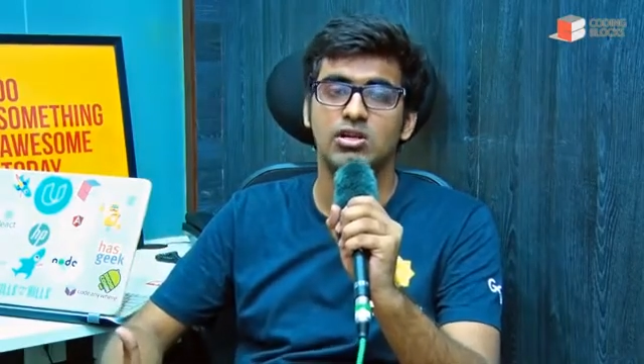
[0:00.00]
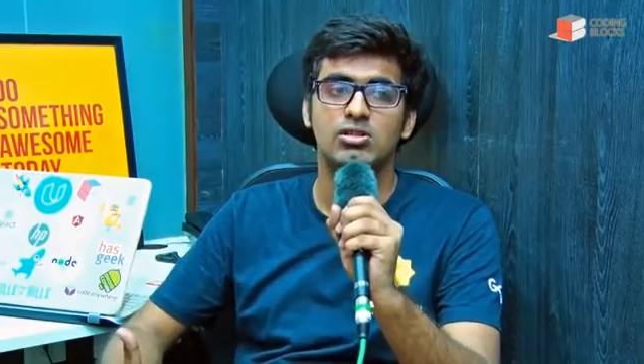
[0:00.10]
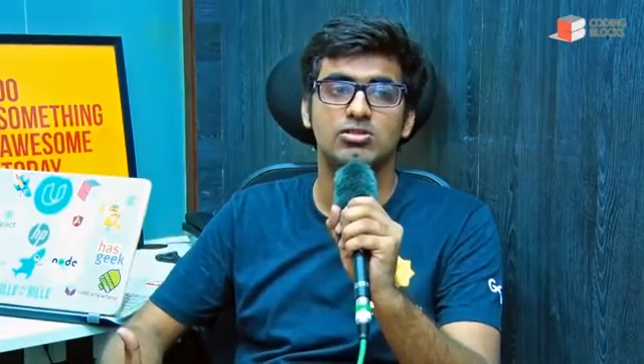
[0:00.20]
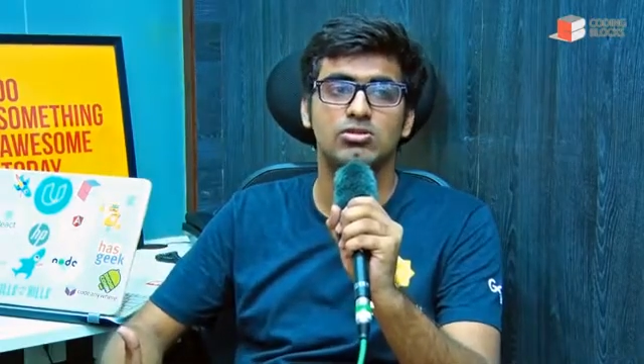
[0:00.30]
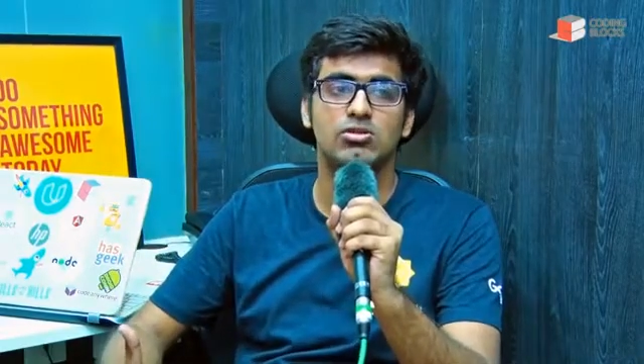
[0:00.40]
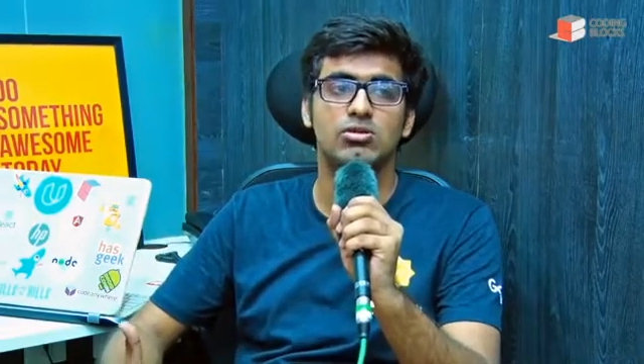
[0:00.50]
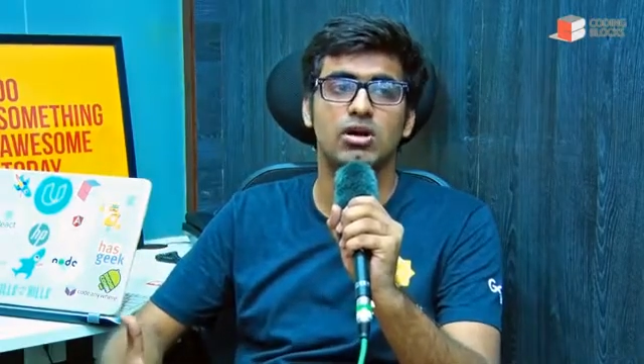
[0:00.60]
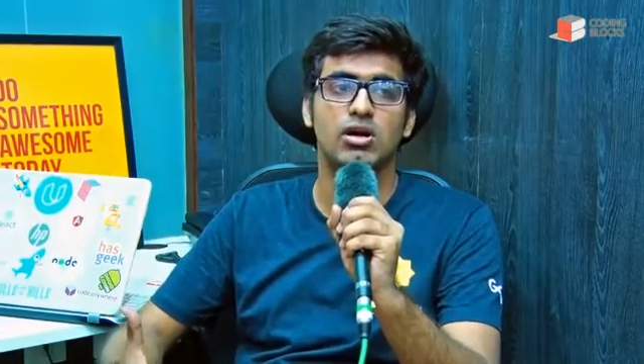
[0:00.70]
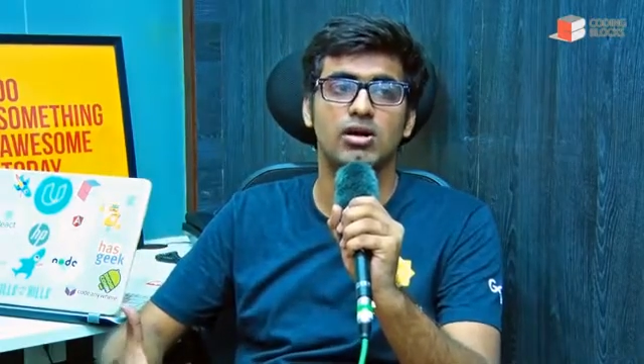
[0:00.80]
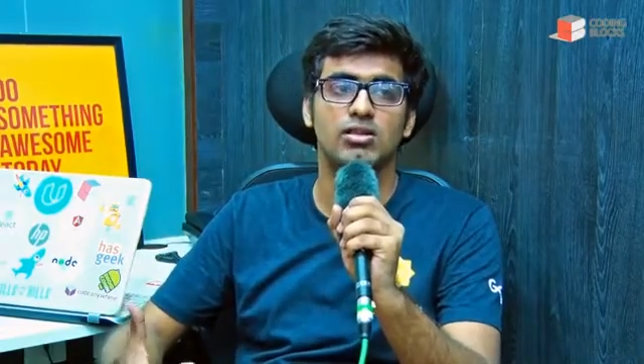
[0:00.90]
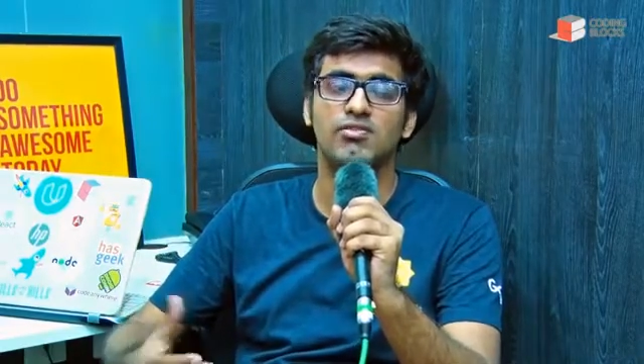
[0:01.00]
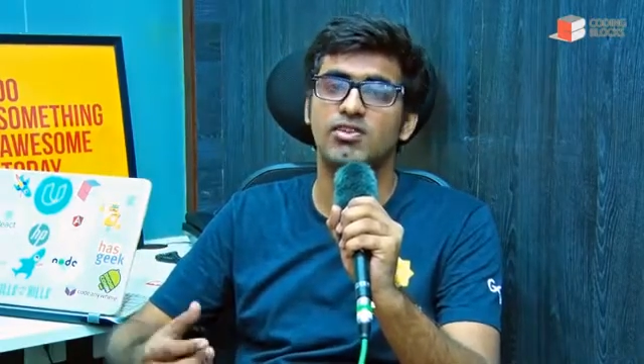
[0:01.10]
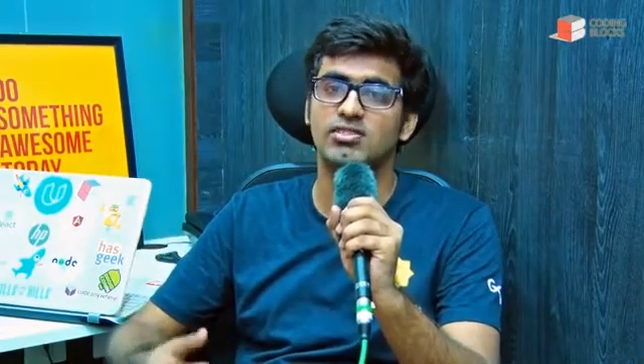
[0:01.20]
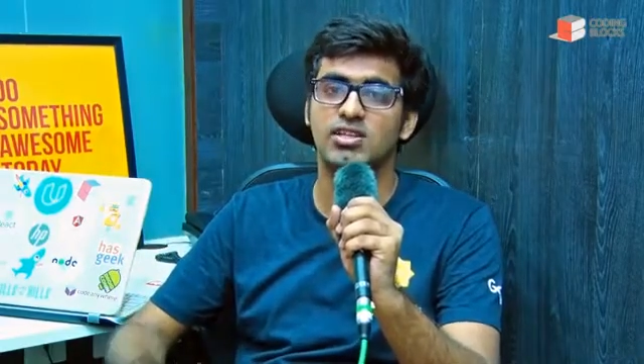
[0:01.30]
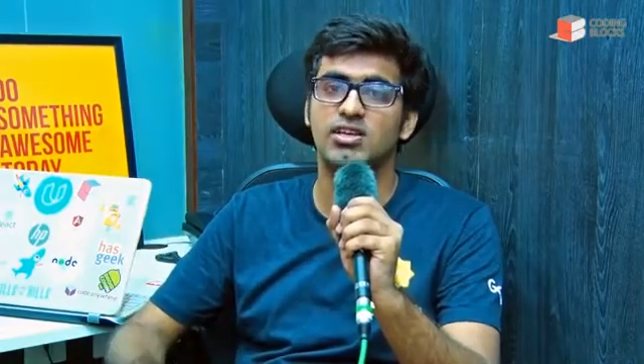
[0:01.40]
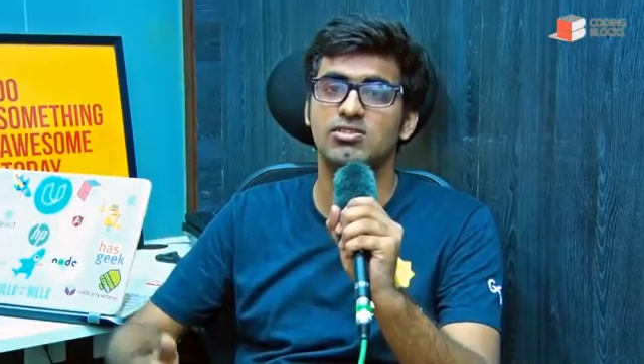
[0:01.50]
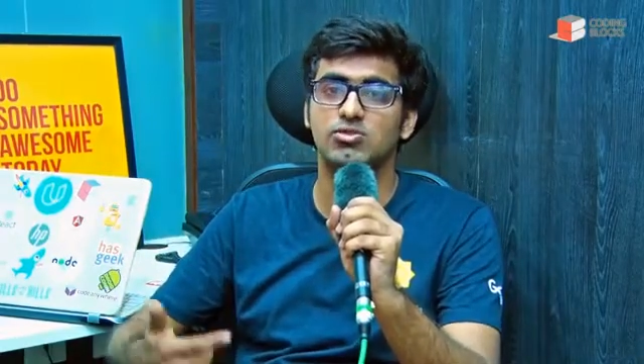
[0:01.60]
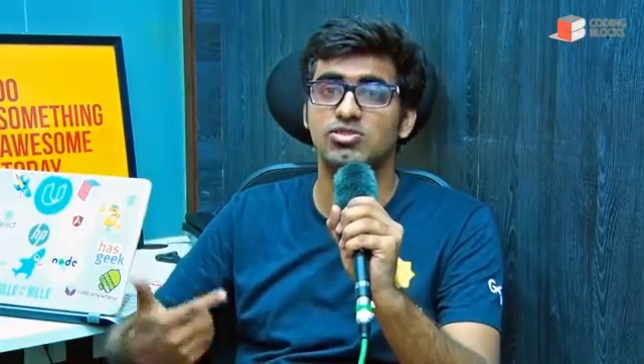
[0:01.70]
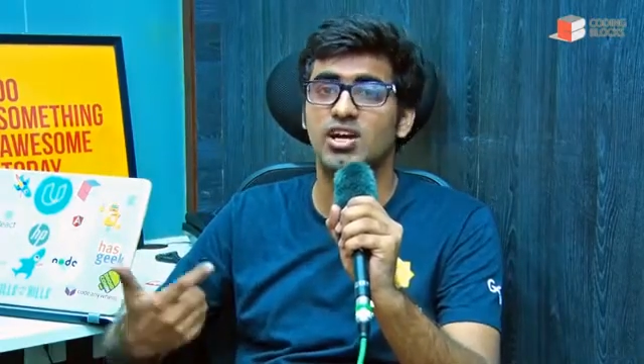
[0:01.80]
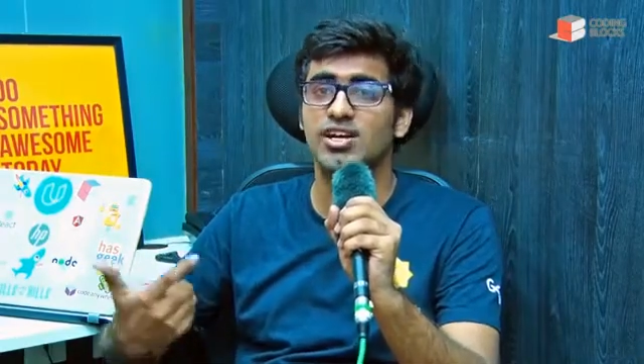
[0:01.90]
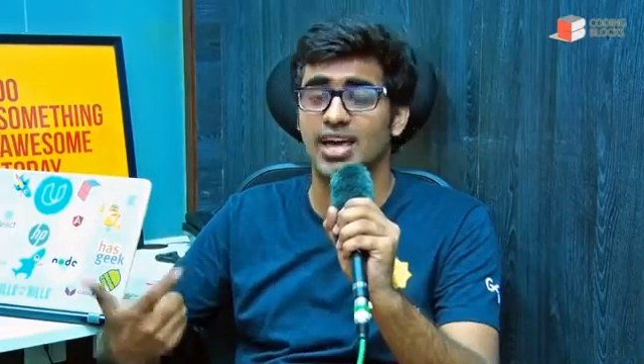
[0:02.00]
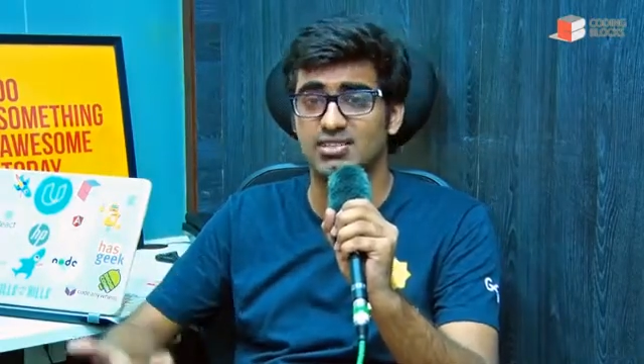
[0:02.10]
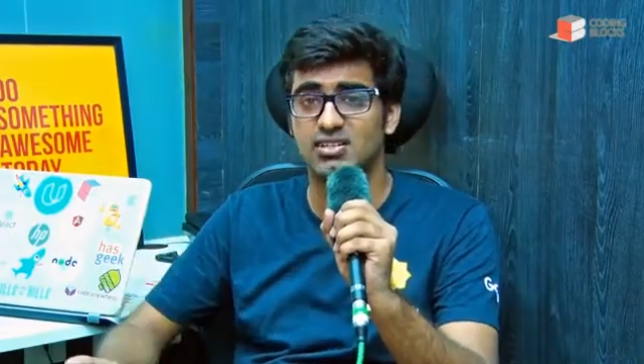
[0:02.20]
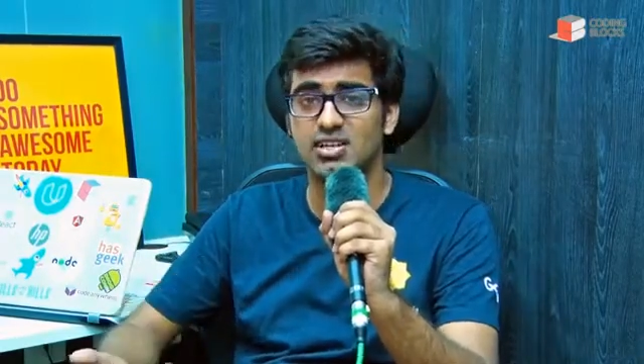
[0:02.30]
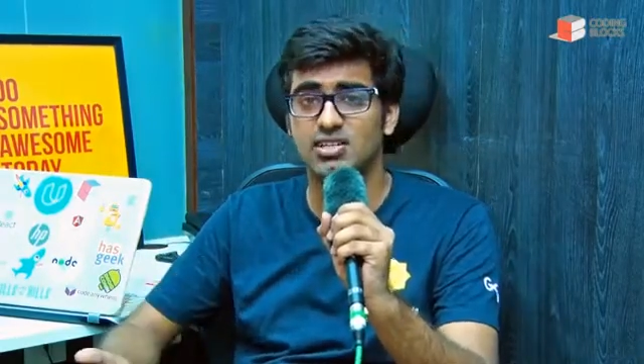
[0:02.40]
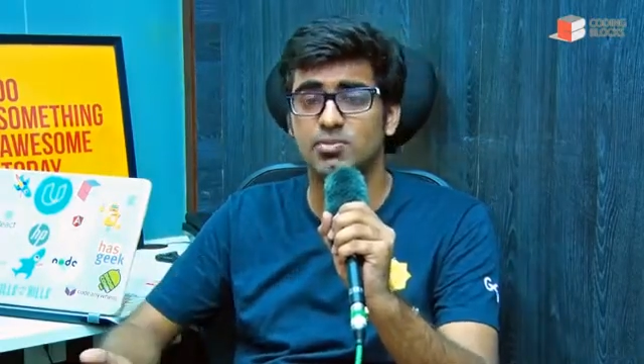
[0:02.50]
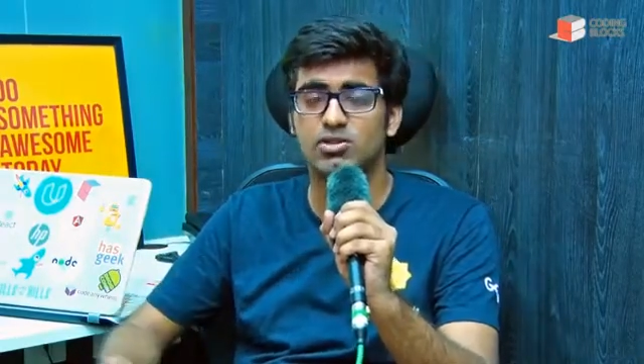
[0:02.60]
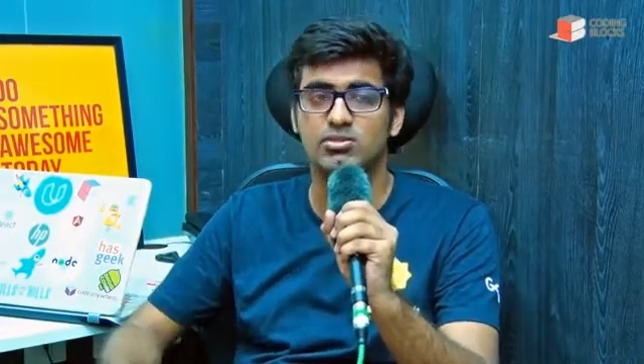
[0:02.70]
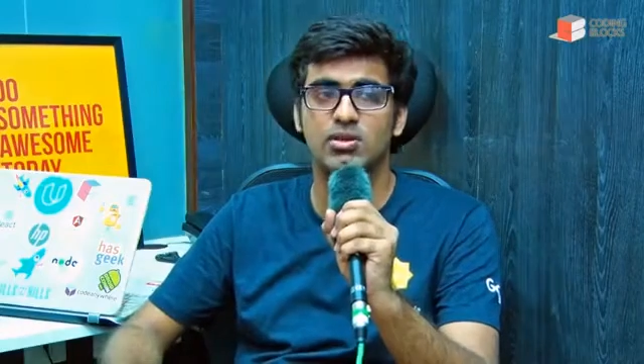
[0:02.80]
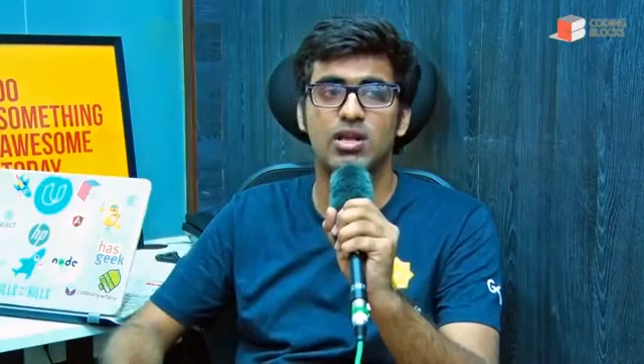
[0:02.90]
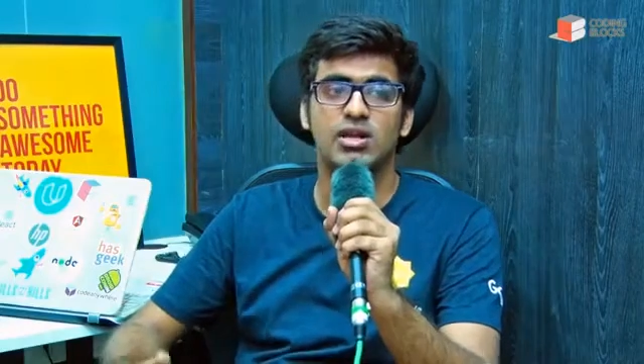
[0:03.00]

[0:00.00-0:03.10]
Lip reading: So the first thing is to start as early as possible.